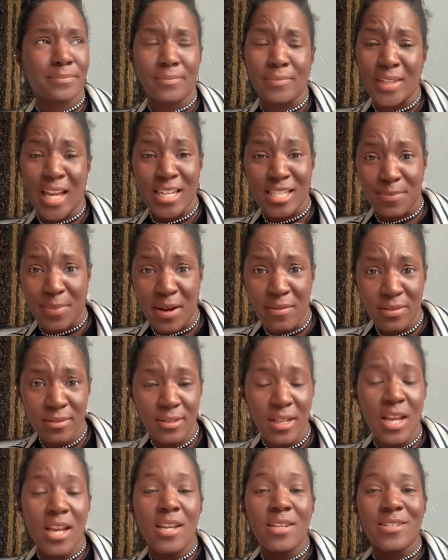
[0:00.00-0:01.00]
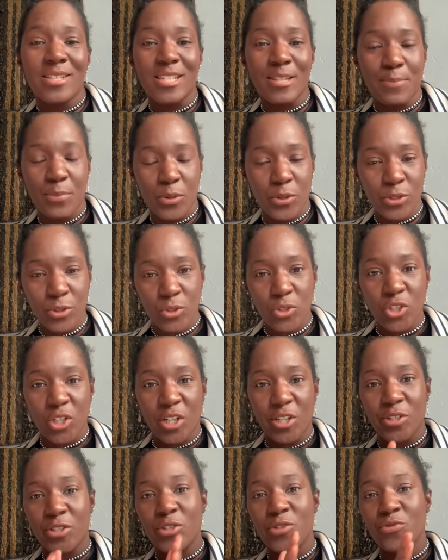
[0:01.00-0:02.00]
as a parent to support your
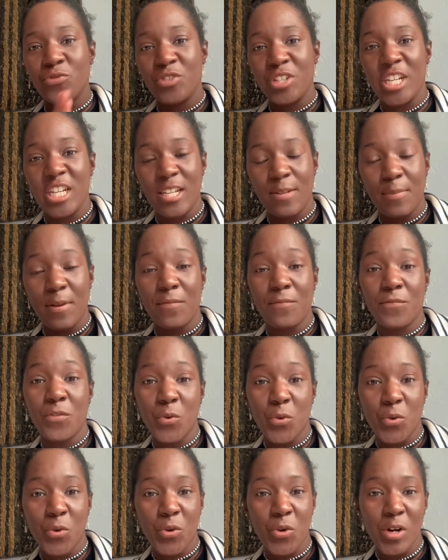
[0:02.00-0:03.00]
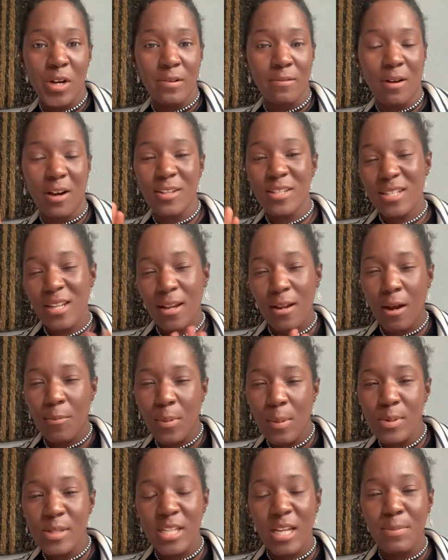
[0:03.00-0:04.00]
child to read before, I'll
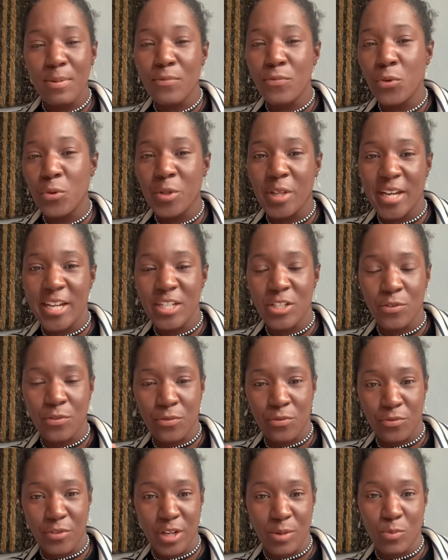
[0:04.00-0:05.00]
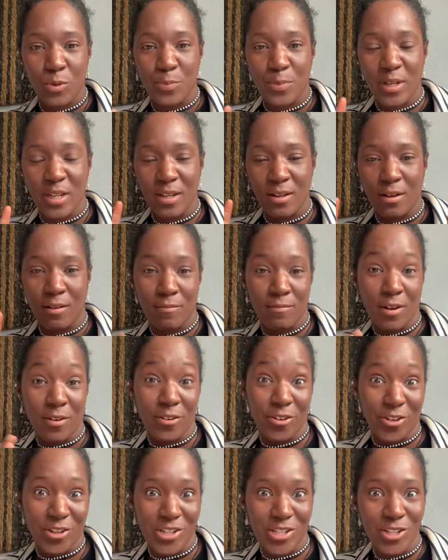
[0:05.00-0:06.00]
probably say before the age of 3 would be a
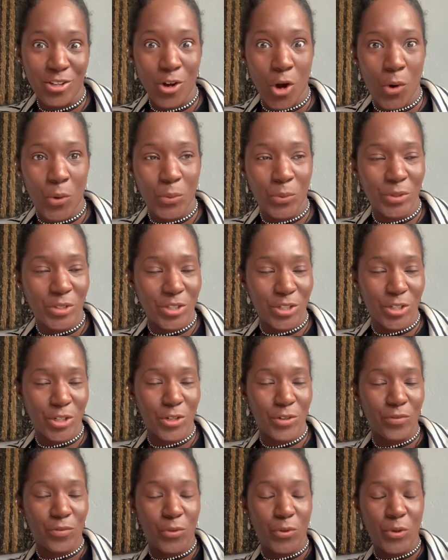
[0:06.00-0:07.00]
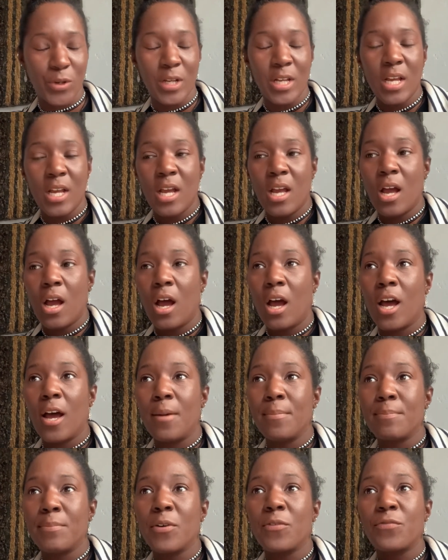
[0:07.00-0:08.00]
nice goal to go for.
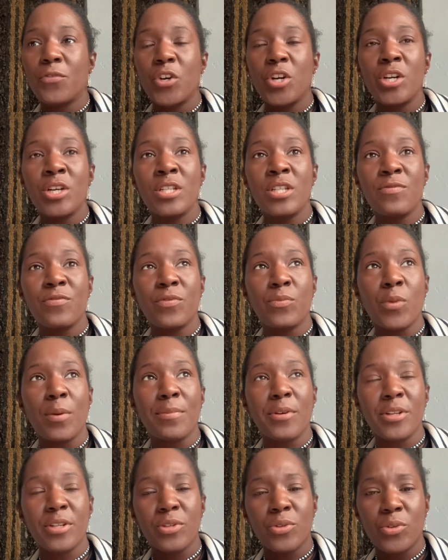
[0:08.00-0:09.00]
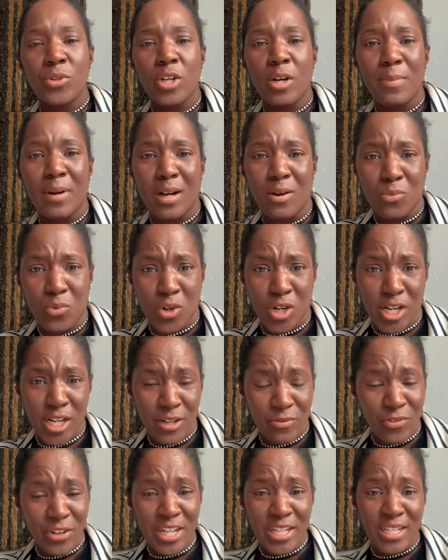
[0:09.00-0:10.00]
But first, I'm going to talk about why
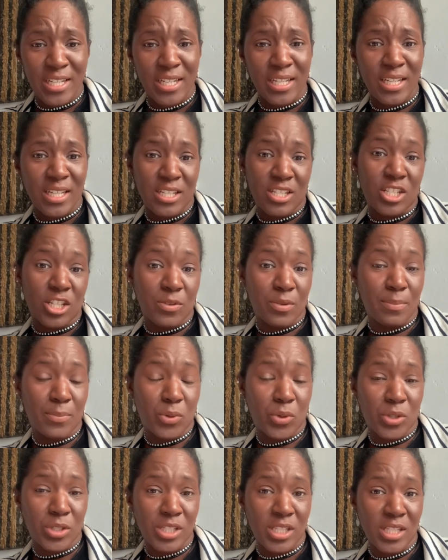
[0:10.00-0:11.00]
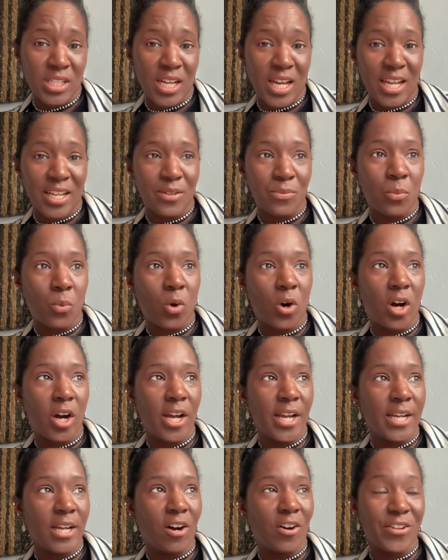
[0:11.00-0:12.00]
reading is so important and
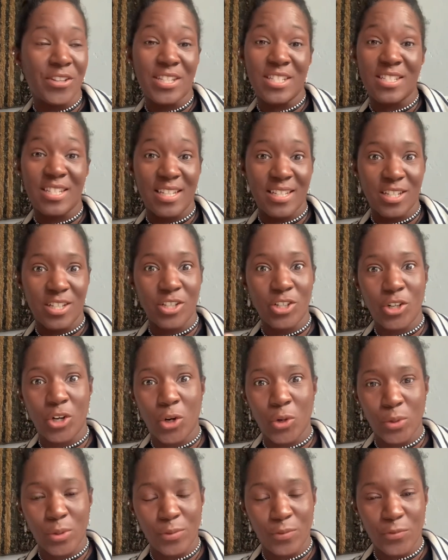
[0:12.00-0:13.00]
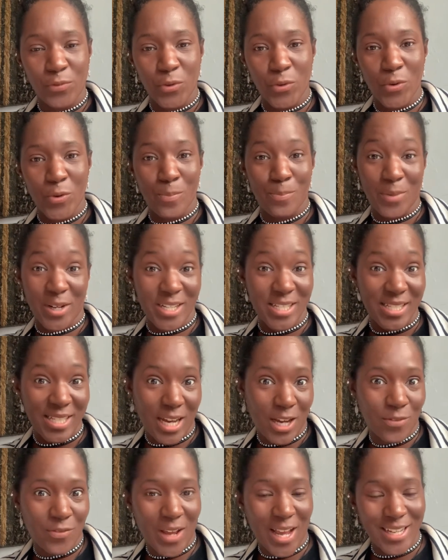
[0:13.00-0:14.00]
why I set a goal for
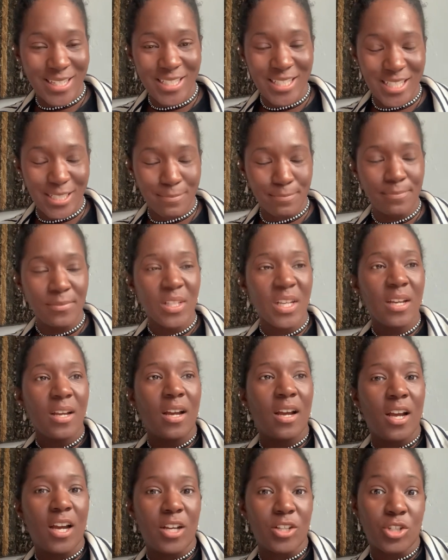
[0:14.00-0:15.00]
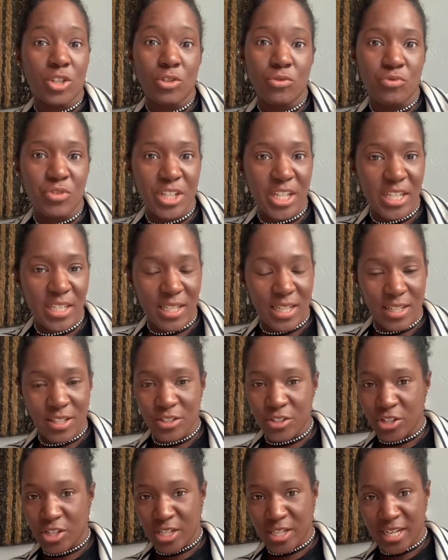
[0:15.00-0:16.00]
myself and him to read at an
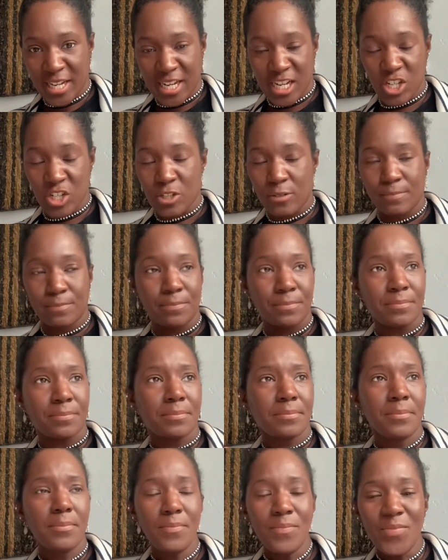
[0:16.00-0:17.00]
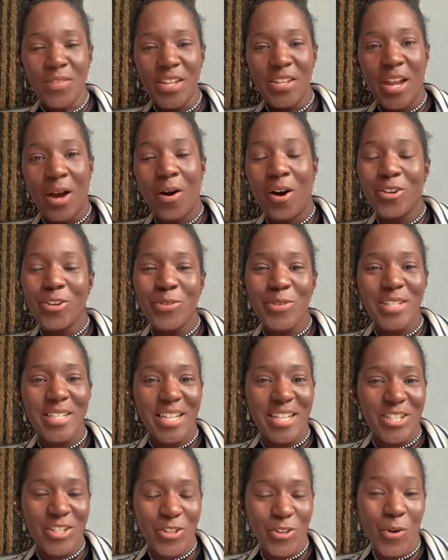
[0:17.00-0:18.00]
early age. Now, I always say
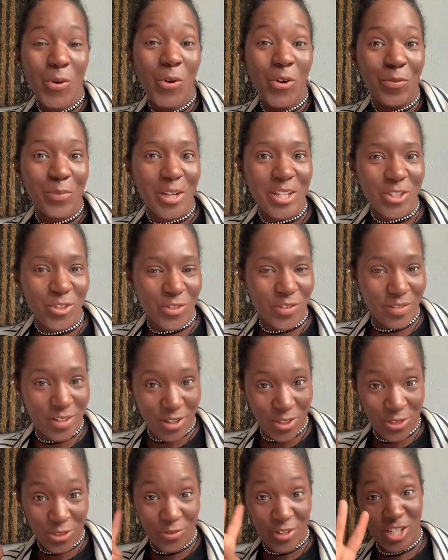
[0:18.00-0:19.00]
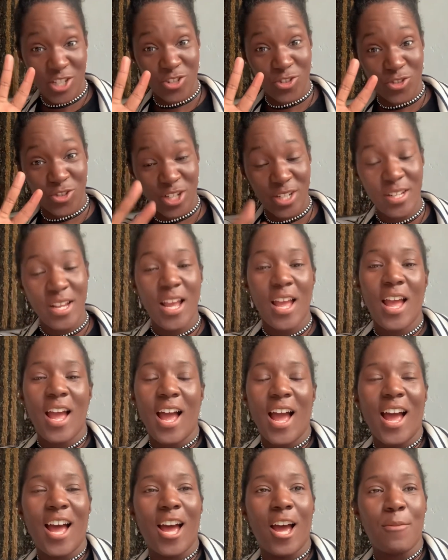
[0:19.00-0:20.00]
to all of my children, I've got 3 children,
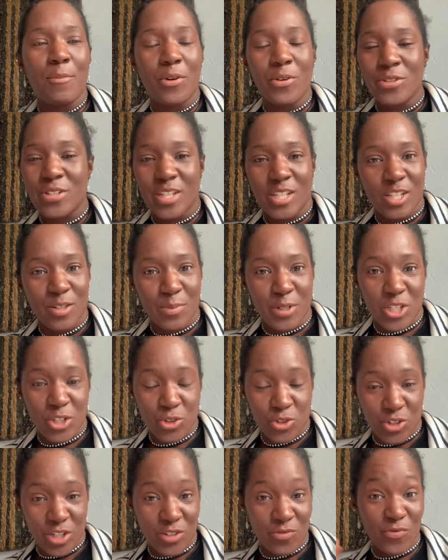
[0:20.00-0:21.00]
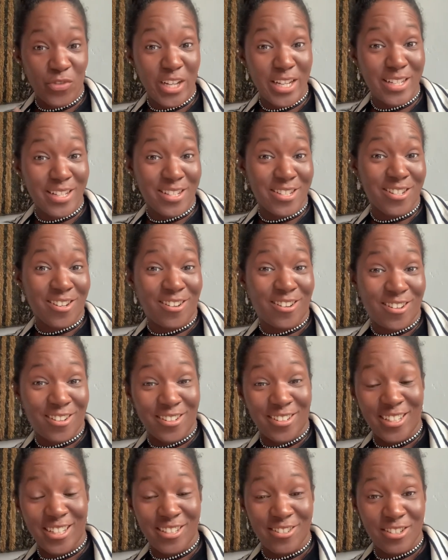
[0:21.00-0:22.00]
I always say to my children, readers are
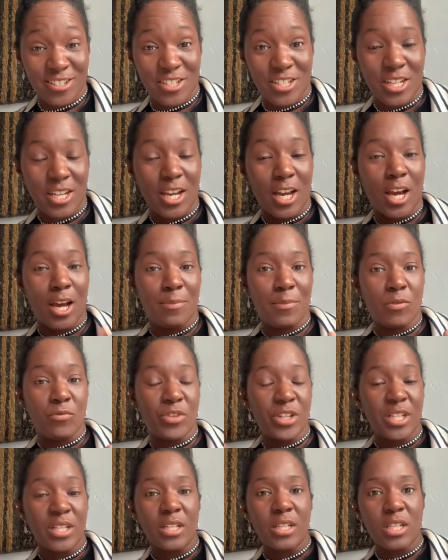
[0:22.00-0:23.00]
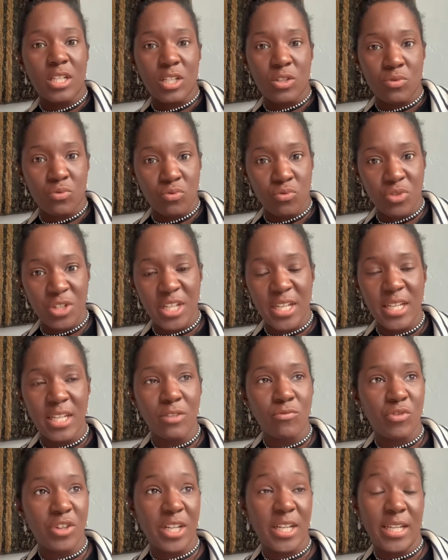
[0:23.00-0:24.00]
leaders. Reading is
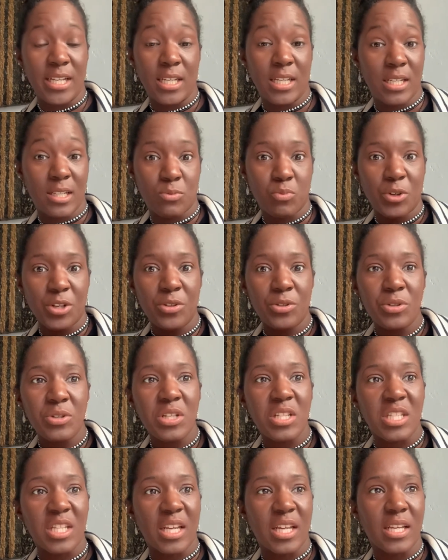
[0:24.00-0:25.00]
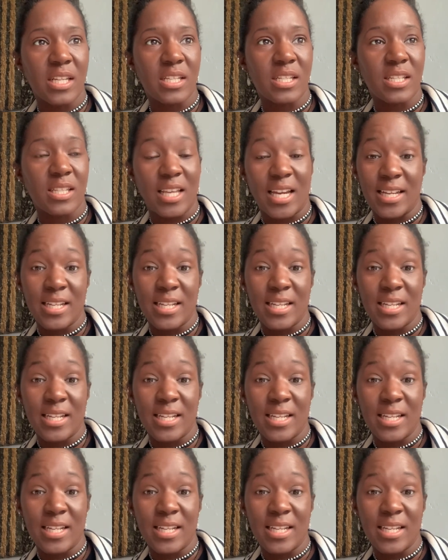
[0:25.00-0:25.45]
really, it's one of those things that